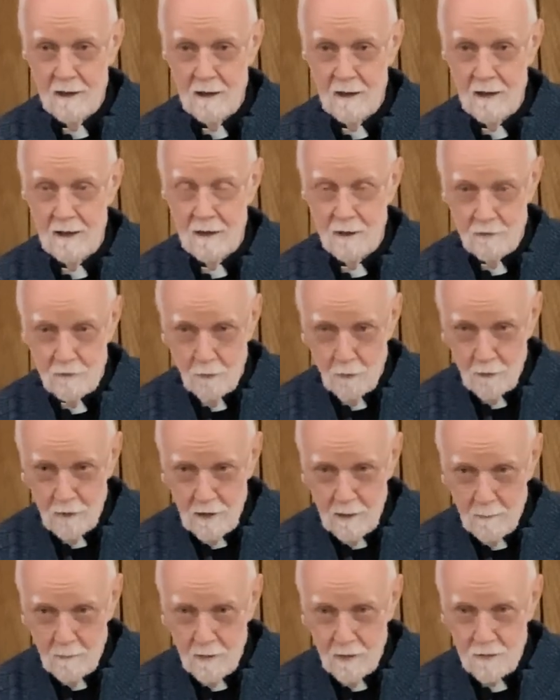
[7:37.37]
in his own
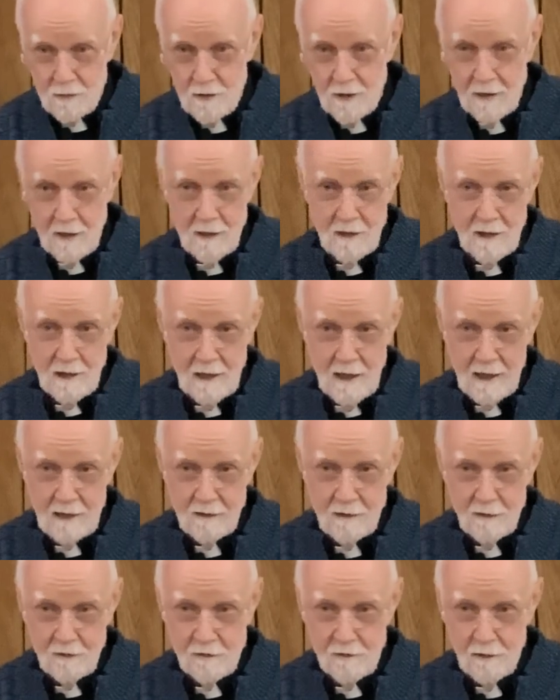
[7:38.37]
image and in the
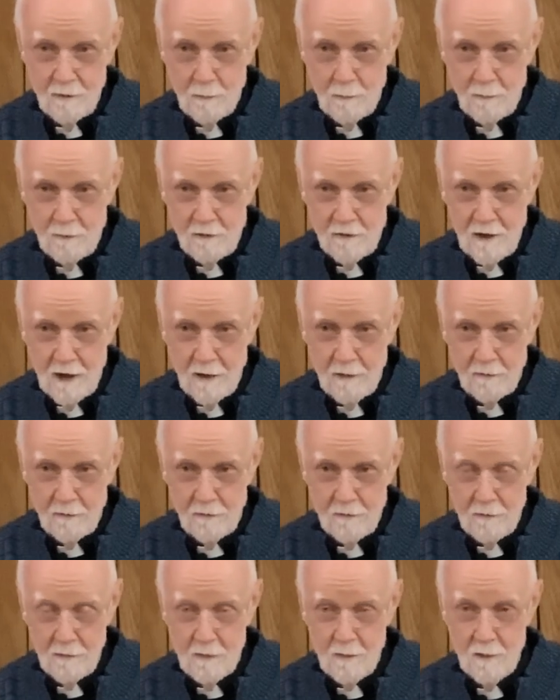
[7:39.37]
likeness of
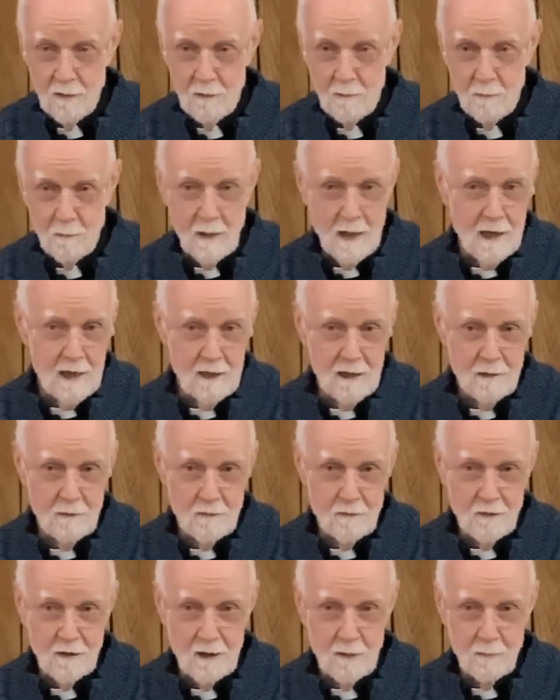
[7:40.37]
himself, male and
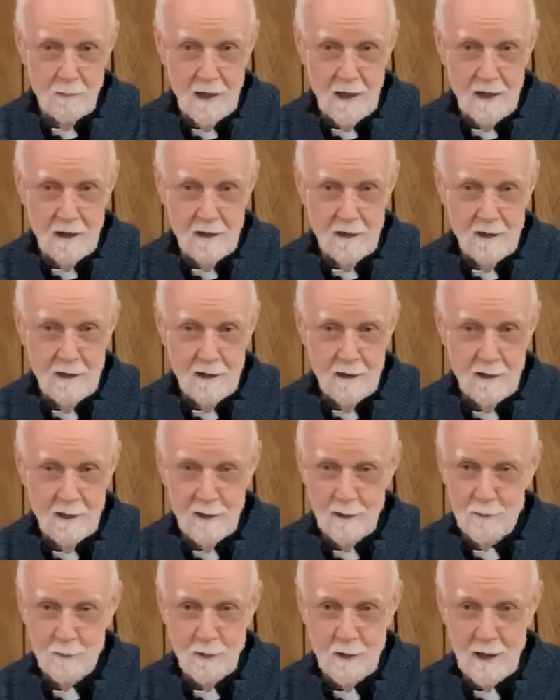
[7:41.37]
female, he
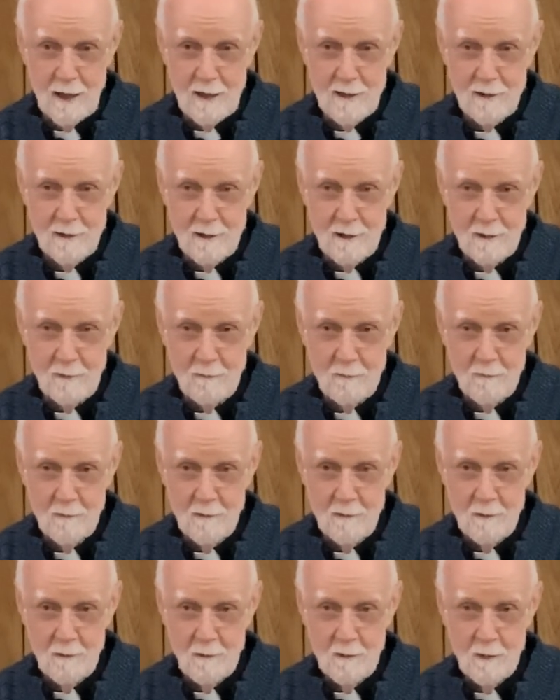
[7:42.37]
created them.
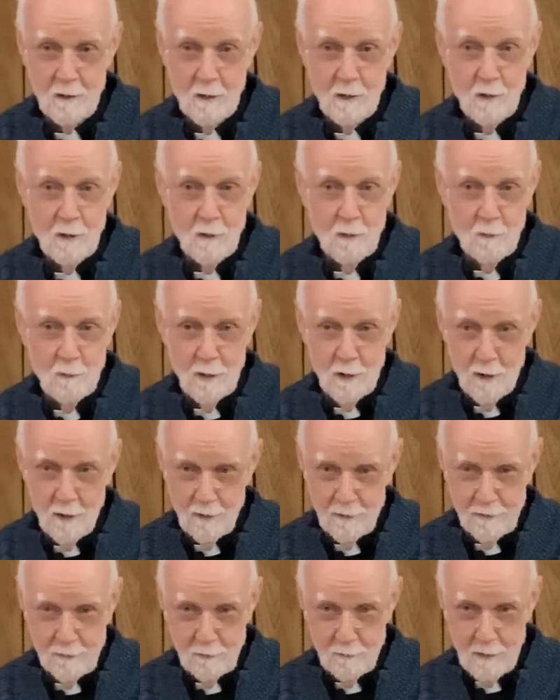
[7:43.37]
We
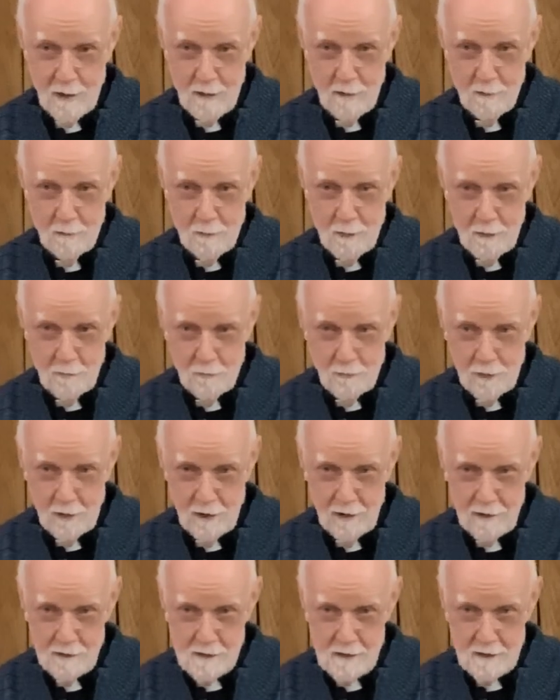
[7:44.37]
also are
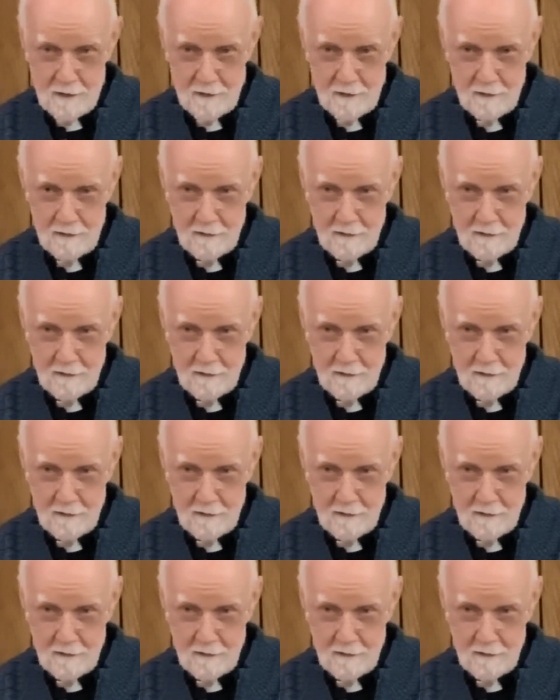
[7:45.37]
epiphanies